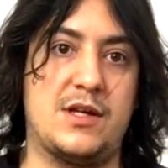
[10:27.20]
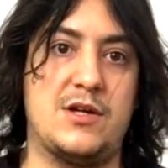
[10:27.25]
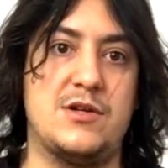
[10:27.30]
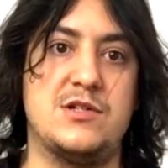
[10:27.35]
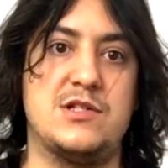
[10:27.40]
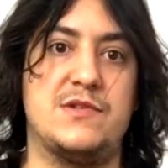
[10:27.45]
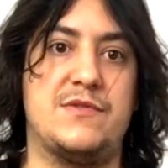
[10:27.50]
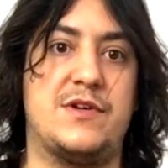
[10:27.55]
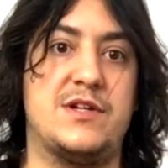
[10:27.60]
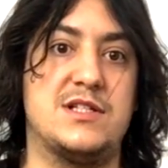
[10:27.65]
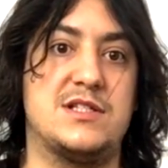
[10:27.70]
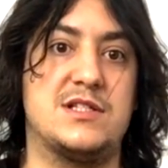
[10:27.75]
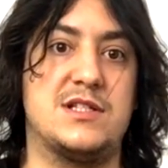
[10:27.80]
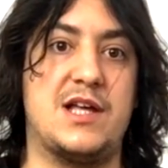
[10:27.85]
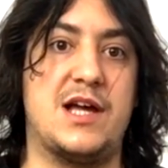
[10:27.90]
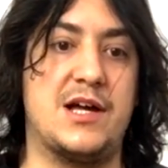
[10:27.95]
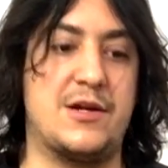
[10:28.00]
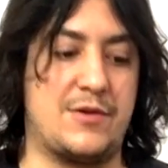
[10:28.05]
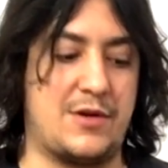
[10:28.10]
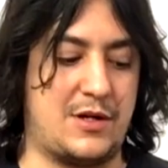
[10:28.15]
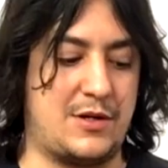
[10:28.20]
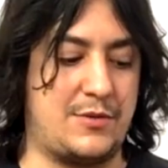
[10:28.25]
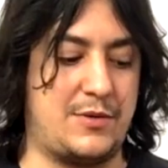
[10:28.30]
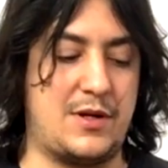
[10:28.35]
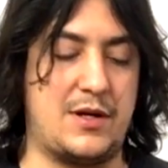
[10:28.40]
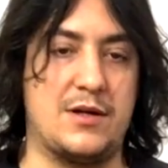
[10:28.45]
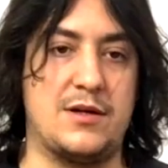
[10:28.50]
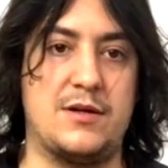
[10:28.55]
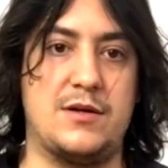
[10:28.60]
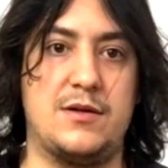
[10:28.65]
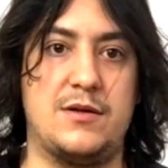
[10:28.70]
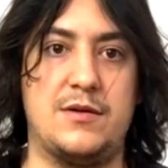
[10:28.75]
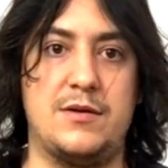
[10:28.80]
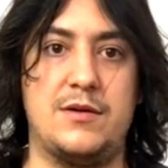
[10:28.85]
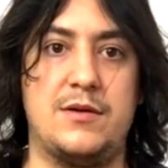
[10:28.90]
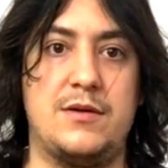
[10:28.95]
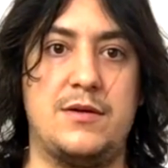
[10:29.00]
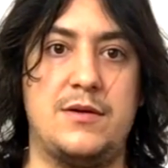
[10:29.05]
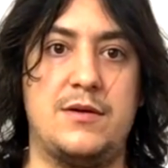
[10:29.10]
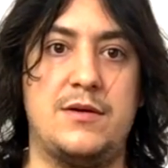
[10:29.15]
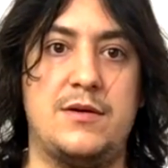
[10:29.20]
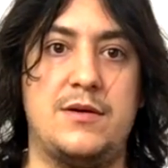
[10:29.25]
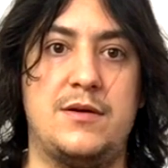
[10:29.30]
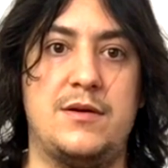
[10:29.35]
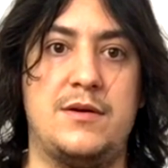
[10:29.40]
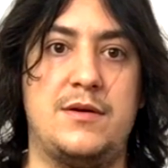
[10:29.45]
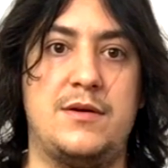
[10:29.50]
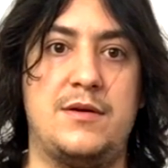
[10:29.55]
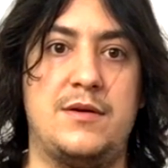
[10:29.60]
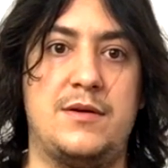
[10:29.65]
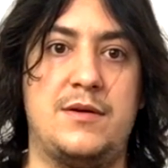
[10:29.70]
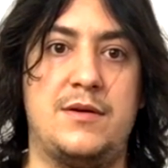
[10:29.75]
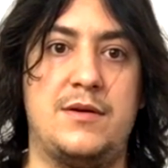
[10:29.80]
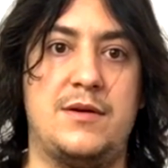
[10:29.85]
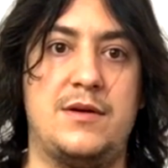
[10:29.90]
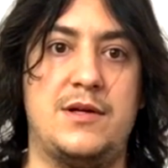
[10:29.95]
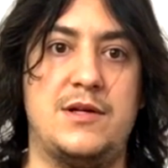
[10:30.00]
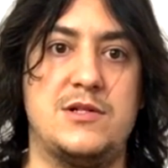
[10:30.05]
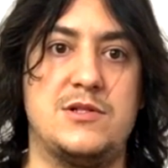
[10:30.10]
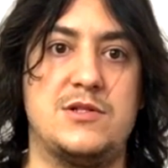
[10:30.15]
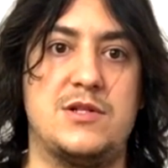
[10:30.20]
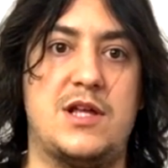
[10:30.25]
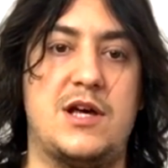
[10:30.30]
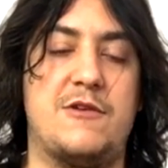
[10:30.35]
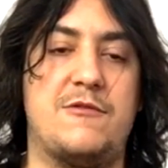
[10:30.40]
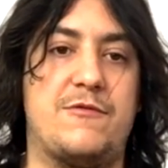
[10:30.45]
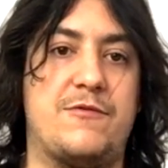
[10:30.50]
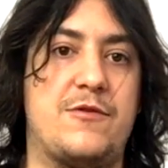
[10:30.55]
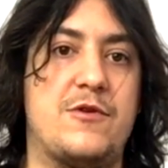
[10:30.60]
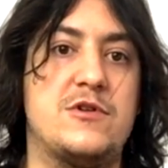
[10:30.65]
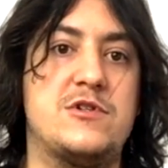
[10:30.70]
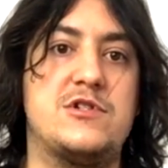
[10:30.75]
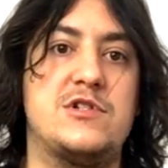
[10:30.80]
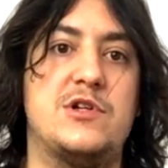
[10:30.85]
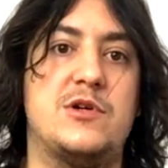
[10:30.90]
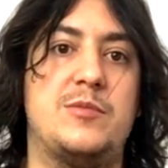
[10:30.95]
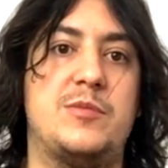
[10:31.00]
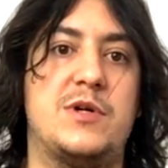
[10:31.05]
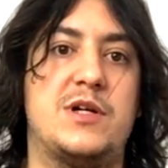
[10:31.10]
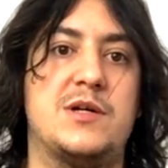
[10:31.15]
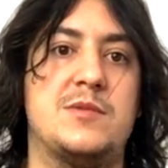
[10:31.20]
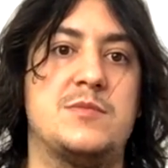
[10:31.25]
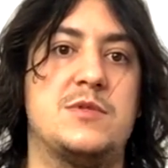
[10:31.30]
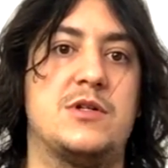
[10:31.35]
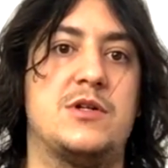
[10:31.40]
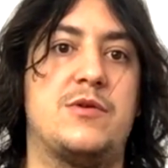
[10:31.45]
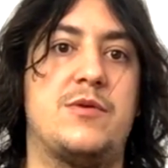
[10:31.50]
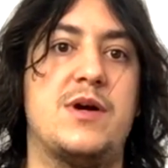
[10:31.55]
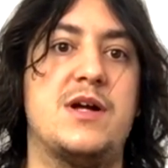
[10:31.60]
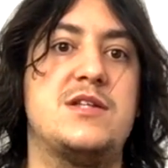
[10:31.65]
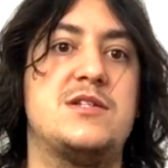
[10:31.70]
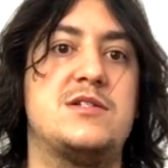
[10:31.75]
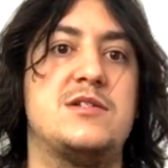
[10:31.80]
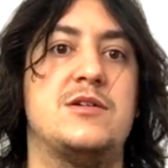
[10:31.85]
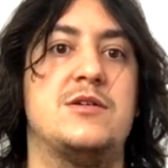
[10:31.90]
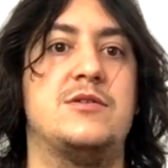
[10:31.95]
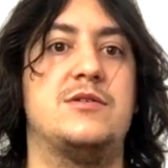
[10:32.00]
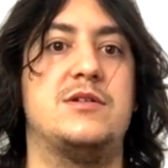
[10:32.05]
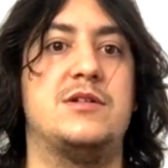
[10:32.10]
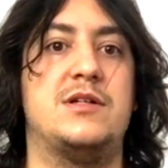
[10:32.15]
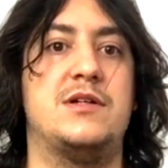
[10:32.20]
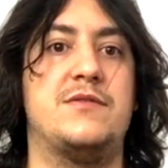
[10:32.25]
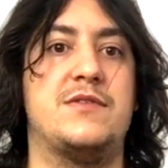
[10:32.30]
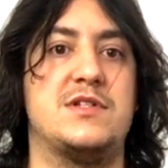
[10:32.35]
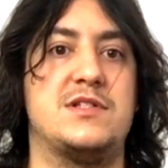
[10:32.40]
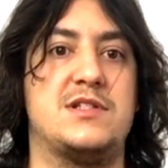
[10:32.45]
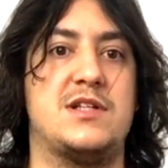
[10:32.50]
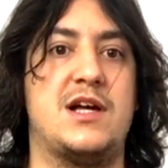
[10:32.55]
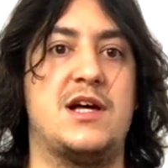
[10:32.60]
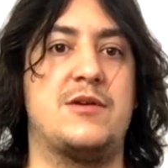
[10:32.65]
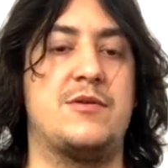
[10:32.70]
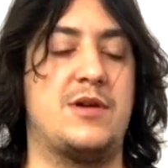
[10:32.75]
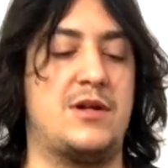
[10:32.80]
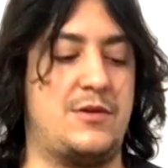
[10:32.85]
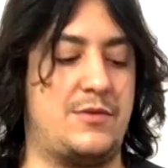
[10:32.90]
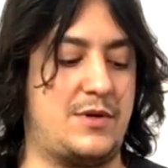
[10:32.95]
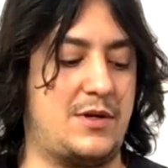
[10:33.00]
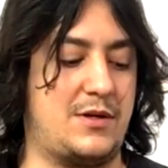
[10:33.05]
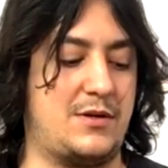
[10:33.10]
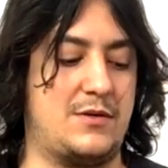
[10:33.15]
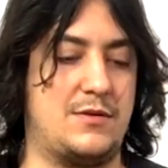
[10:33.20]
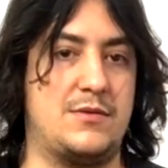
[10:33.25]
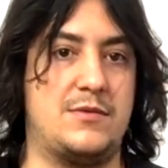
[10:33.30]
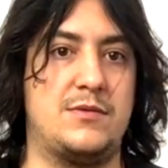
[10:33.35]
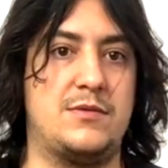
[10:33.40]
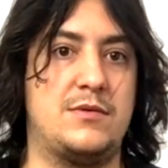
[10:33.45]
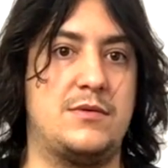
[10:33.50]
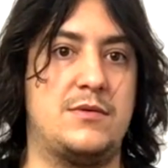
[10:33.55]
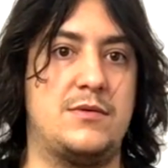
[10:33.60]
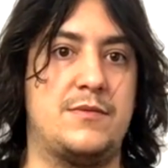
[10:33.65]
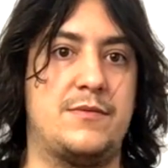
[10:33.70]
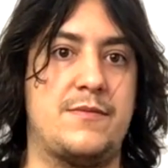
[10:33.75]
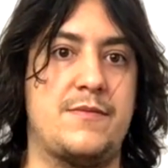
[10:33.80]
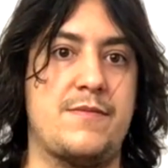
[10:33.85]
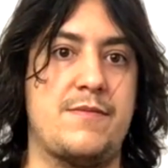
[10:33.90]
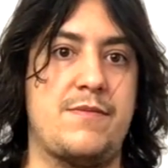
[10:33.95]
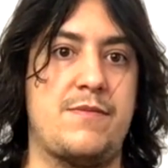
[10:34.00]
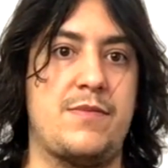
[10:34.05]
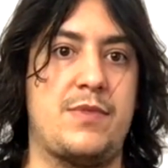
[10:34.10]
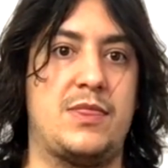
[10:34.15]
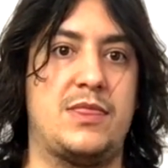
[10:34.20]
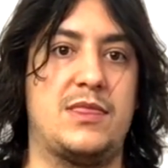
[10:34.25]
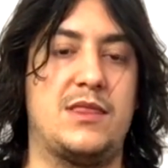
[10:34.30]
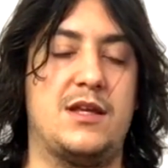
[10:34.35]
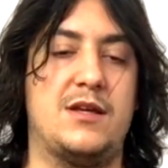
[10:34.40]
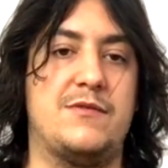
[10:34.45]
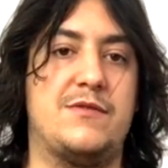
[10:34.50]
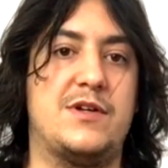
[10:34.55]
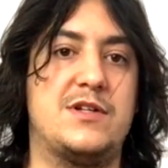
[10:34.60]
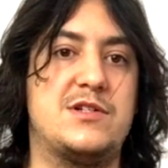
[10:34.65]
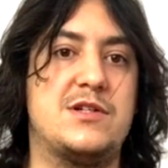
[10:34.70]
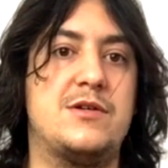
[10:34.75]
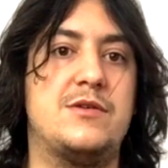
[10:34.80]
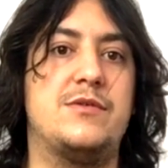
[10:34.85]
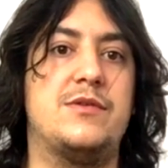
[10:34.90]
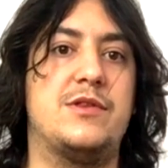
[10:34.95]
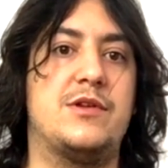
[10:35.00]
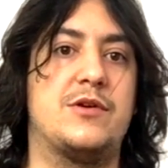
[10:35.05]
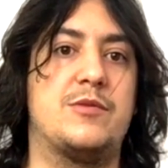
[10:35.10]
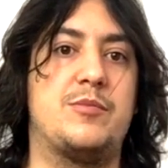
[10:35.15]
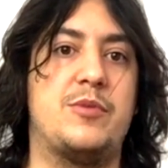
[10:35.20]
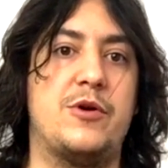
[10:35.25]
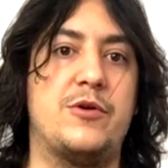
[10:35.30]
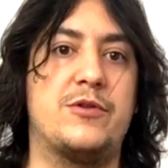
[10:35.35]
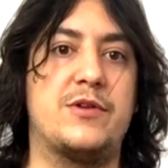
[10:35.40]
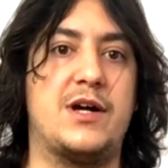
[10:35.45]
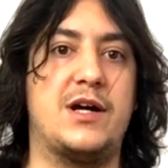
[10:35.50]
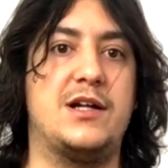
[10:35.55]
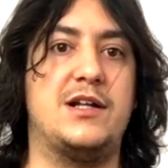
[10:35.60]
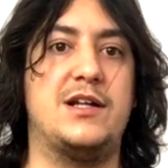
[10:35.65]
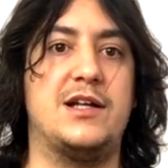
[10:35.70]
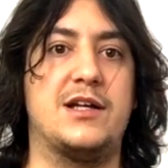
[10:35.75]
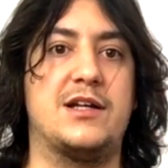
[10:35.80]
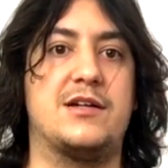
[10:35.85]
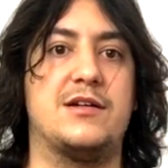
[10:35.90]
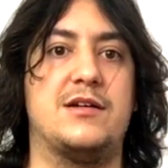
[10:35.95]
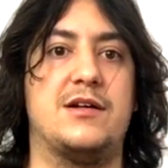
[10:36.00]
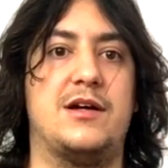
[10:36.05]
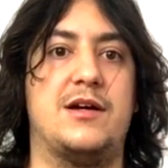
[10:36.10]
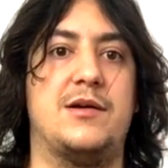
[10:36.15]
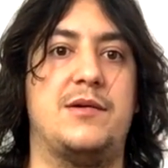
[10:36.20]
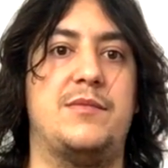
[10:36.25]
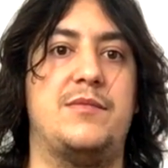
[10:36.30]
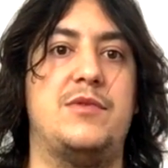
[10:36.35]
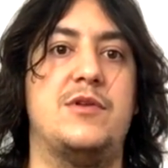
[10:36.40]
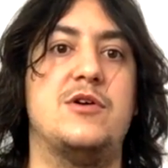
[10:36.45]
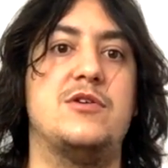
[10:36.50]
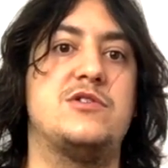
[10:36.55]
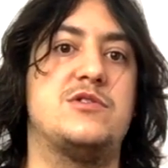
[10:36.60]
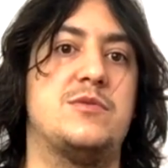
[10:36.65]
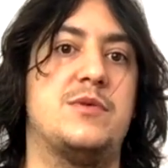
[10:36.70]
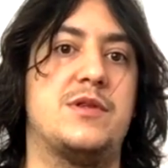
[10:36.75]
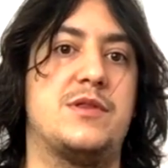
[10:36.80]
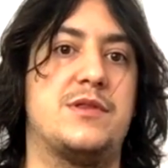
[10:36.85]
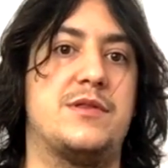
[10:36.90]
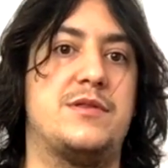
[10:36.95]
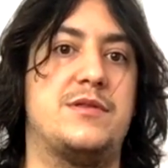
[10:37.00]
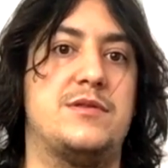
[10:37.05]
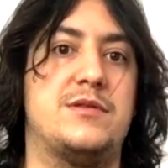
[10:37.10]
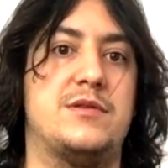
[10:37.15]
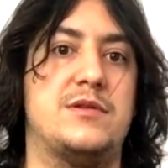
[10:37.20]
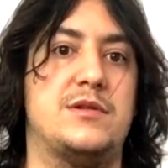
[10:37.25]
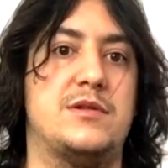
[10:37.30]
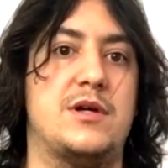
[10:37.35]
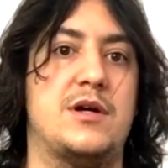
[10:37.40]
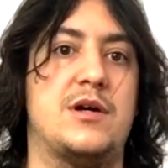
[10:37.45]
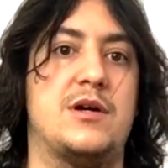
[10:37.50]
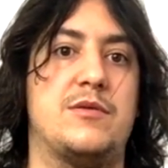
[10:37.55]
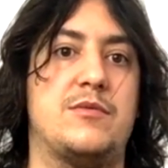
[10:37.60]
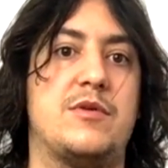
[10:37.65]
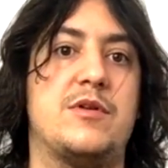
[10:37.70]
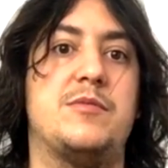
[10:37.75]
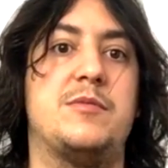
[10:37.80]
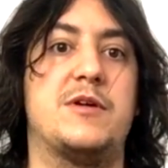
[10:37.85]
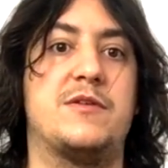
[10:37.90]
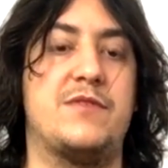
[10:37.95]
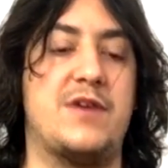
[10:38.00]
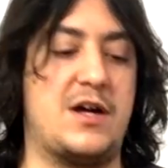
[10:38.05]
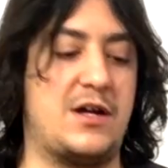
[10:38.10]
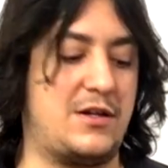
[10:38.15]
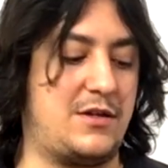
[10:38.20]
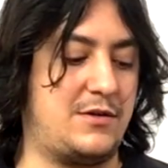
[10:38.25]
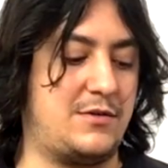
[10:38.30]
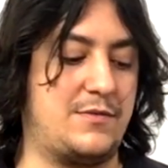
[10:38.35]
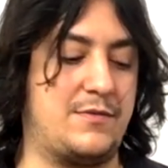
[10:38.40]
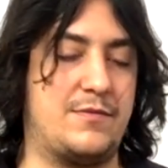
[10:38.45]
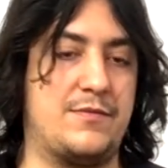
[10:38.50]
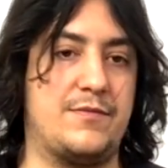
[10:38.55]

Here's if I slide right away. So that first note becomes a grace note if I slide right away. If I don't, they're both kind of like uh, notes with uh, rhythmic value.